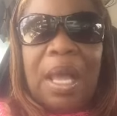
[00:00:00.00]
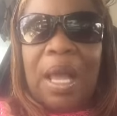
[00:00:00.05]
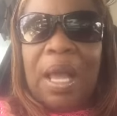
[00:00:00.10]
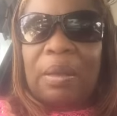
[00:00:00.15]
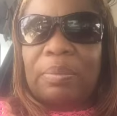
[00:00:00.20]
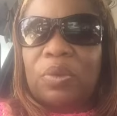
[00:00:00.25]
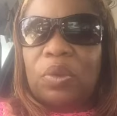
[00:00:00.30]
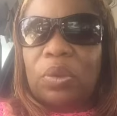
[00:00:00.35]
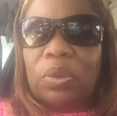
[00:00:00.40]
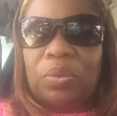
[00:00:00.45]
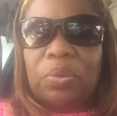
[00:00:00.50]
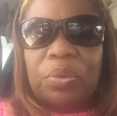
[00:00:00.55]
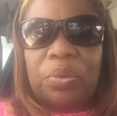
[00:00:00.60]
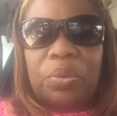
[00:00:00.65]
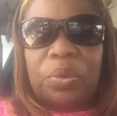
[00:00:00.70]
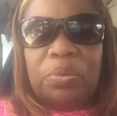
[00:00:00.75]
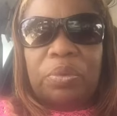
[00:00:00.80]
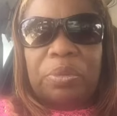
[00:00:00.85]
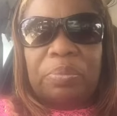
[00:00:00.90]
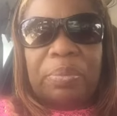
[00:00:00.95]
I'm not
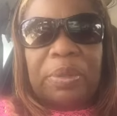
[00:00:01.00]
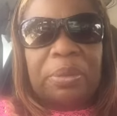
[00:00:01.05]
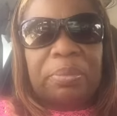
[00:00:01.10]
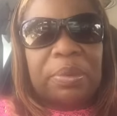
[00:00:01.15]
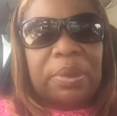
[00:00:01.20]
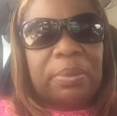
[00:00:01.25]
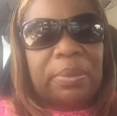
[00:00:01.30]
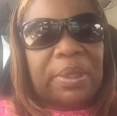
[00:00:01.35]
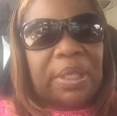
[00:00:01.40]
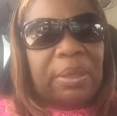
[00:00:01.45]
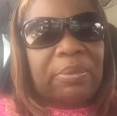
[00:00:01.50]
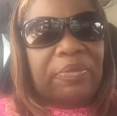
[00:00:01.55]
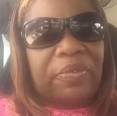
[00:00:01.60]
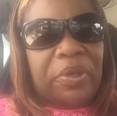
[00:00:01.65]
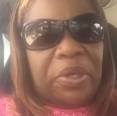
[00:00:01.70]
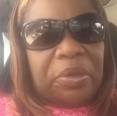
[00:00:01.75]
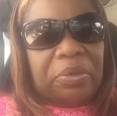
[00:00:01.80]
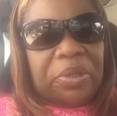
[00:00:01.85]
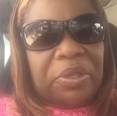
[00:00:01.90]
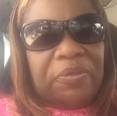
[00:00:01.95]
rude with people, but I'm
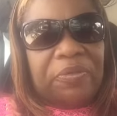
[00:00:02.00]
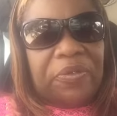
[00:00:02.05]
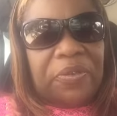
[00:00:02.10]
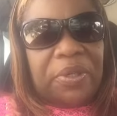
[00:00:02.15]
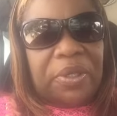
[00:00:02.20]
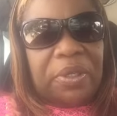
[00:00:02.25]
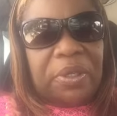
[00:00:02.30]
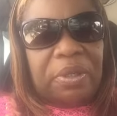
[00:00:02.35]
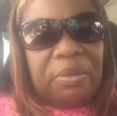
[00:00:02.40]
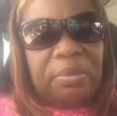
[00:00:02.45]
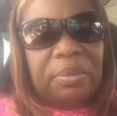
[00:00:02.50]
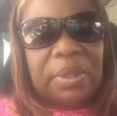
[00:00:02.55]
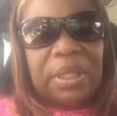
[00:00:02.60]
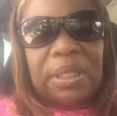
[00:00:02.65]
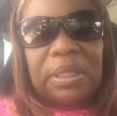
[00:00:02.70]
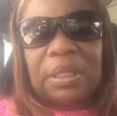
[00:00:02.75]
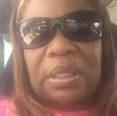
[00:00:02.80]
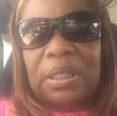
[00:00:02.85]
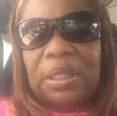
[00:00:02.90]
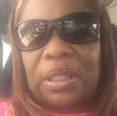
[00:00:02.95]
very firm
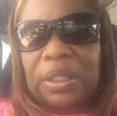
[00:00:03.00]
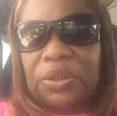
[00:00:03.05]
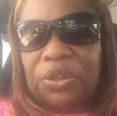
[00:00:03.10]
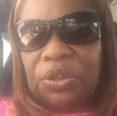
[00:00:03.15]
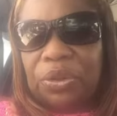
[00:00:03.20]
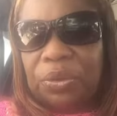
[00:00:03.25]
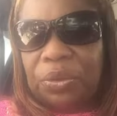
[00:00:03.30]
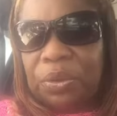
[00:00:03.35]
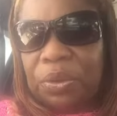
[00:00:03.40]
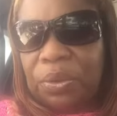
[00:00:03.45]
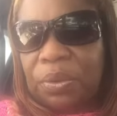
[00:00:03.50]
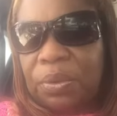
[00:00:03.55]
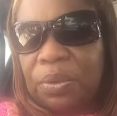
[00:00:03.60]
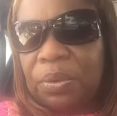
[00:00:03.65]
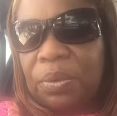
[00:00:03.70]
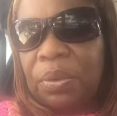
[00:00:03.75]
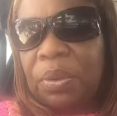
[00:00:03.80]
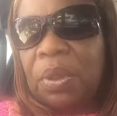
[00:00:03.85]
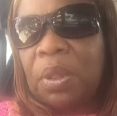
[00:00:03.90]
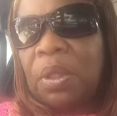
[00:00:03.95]
and gonna let you
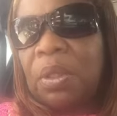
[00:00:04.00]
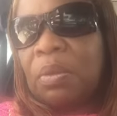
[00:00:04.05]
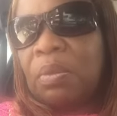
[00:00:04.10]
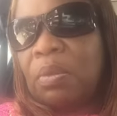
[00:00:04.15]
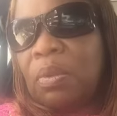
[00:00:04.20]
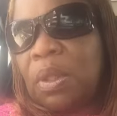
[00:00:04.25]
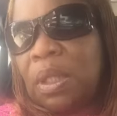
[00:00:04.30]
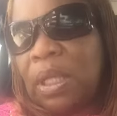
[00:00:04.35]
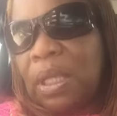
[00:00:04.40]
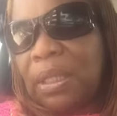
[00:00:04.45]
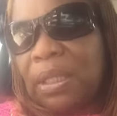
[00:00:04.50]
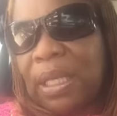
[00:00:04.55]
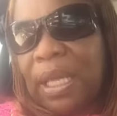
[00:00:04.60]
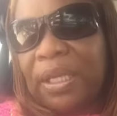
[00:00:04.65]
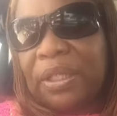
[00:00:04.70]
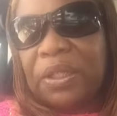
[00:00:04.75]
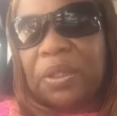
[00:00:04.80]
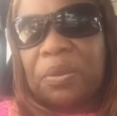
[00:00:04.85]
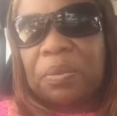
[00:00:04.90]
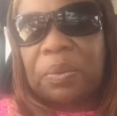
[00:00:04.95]
know what I
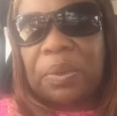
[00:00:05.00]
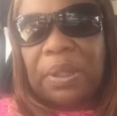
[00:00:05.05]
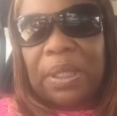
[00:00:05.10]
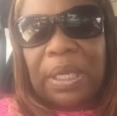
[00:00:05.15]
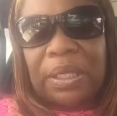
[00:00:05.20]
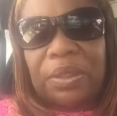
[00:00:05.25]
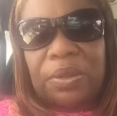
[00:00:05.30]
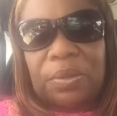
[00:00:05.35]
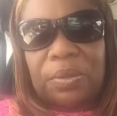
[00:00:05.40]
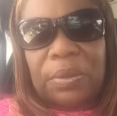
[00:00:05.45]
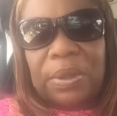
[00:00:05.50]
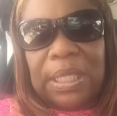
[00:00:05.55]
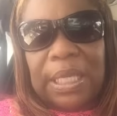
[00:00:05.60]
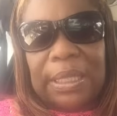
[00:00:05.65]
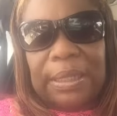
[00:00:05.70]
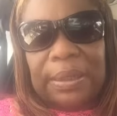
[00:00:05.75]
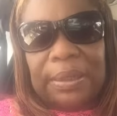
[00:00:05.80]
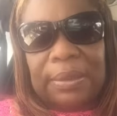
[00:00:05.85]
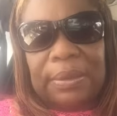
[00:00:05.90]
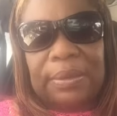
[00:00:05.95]
like and what I don't
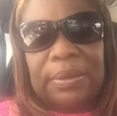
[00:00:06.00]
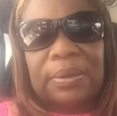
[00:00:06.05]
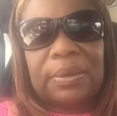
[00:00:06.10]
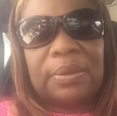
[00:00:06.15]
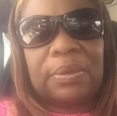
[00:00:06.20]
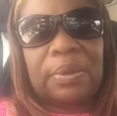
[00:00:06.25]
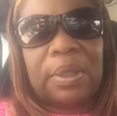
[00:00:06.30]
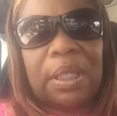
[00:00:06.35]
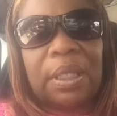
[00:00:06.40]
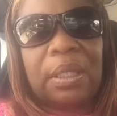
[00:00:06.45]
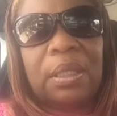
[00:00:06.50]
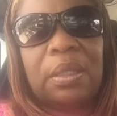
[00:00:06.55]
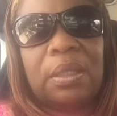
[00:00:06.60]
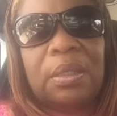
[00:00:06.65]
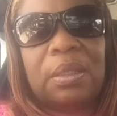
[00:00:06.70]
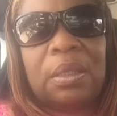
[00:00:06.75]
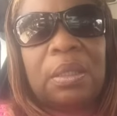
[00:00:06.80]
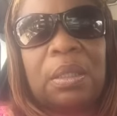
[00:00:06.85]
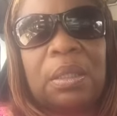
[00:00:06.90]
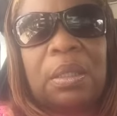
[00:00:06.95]
like. Okay,
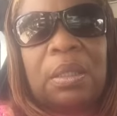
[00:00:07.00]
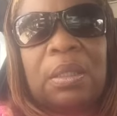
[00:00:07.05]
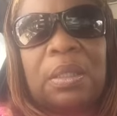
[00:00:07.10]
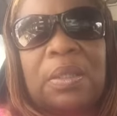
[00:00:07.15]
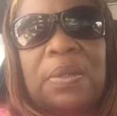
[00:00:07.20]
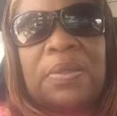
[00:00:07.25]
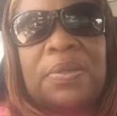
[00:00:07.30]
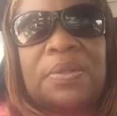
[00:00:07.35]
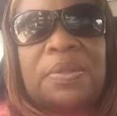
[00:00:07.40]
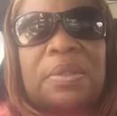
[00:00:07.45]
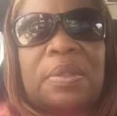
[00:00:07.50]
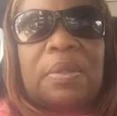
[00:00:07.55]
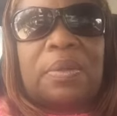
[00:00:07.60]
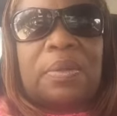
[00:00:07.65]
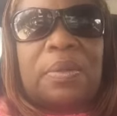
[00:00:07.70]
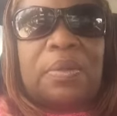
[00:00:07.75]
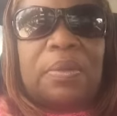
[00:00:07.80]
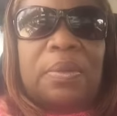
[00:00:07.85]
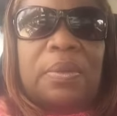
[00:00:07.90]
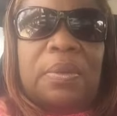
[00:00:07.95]

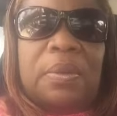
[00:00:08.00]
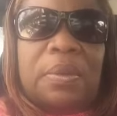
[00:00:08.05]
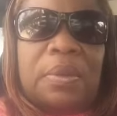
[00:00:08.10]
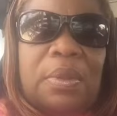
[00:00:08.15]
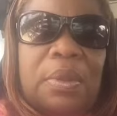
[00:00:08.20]
so